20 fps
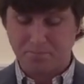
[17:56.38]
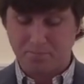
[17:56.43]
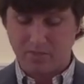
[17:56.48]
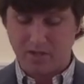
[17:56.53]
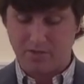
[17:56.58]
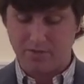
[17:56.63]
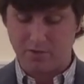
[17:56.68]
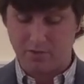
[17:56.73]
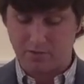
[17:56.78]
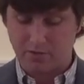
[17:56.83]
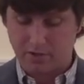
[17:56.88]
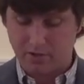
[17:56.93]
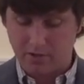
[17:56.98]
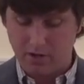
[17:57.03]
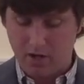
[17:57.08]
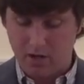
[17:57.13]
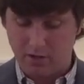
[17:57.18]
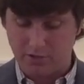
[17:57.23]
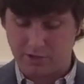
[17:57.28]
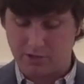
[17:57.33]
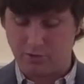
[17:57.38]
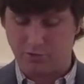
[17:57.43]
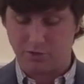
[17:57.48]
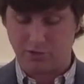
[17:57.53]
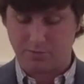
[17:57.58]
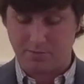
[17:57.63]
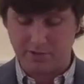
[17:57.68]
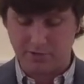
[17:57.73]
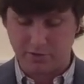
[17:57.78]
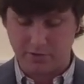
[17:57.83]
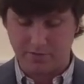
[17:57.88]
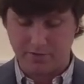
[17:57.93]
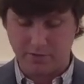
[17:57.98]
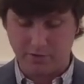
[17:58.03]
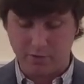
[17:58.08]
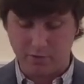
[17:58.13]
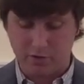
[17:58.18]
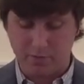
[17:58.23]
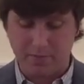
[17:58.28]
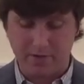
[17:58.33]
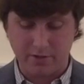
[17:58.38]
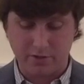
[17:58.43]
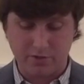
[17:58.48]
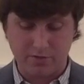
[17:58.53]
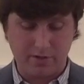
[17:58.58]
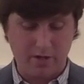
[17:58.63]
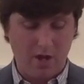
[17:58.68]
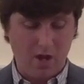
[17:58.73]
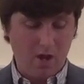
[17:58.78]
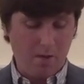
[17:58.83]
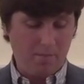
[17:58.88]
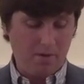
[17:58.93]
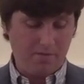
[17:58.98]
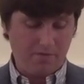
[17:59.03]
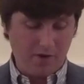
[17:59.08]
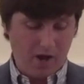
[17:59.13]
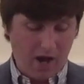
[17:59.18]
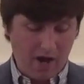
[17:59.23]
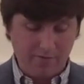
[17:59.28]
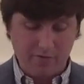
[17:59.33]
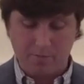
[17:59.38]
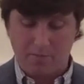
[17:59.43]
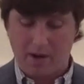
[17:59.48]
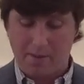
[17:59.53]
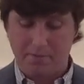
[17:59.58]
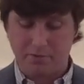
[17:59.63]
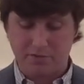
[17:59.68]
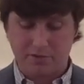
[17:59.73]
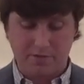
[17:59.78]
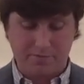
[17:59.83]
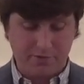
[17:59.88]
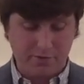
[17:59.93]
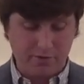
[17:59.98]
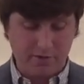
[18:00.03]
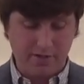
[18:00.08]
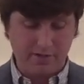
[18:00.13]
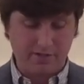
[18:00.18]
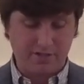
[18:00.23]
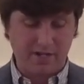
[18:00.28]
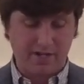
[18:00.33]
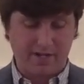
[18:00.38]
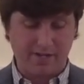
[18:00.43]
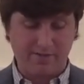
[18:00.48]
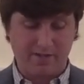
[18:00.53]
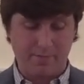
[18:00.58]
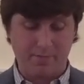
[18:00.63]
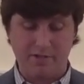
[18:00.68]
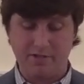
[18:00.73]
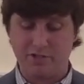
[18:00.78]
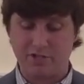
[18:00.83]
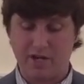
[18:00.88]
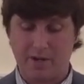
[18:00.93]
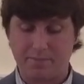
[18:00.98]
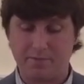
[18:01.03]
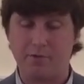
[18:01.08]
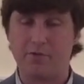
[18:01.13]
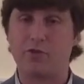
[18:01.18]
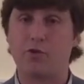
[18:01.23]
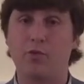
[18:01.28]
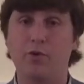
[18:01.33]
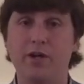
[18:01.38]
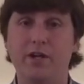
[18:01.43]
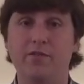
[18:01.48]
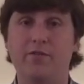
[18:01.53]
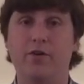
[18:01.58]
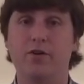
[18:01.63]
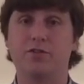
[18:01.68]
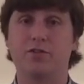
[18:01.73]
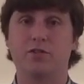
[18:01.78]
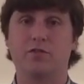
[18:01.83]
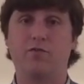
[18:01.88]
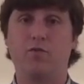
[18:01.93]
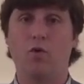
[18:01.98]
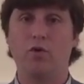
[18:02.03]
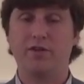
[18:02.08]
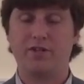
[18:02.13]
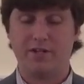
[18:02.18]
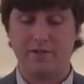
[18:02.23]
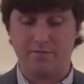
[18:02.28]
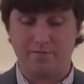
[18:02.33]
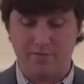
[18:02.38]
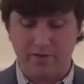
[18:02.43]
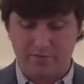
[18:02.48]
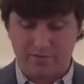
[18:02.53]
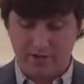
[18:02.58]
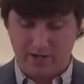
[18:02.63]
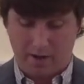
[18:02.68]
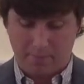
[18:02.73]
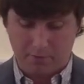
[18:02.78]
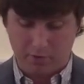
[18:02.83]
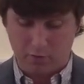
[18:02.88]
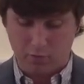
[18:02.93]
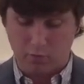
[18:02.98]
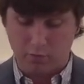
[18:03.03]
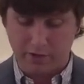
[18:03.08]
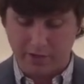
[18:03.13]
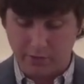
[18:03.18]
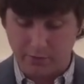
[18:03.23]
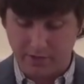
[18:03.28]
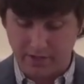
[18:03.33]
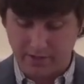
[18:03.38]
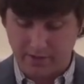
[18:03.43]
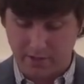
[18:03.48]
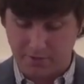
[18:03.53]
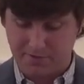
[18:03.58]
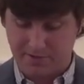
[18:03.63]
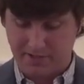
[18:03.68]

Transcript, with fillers: and the uh, children's ministry and the youth ministry. But if you have your Bibles, if you're in 2 Timothy chapter 3, verses 14 and 15, I'm going to reread those